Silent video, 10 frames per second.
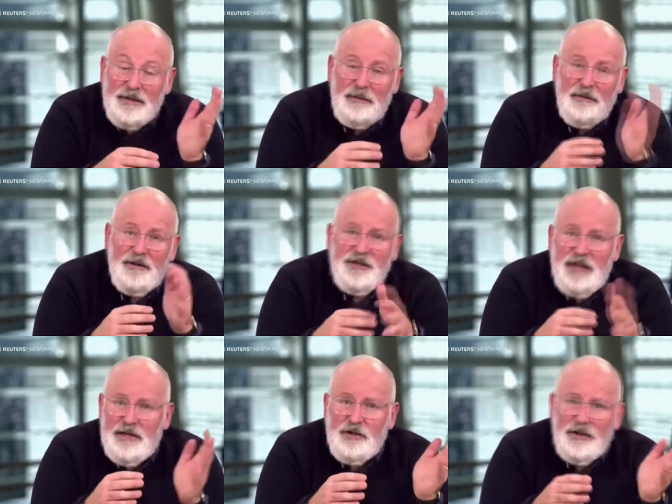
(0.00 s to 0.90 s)
some of the
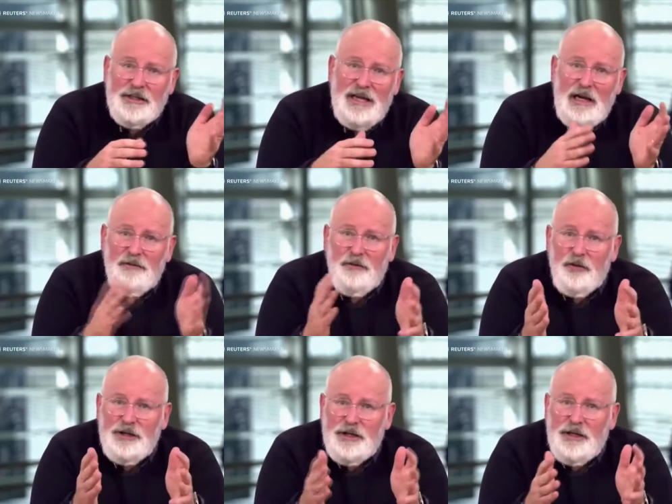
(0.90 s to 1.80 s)
states, look at
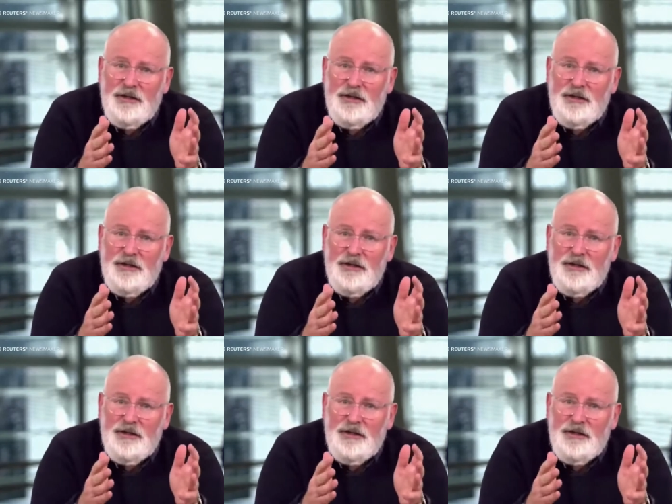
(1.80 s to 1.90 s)
California and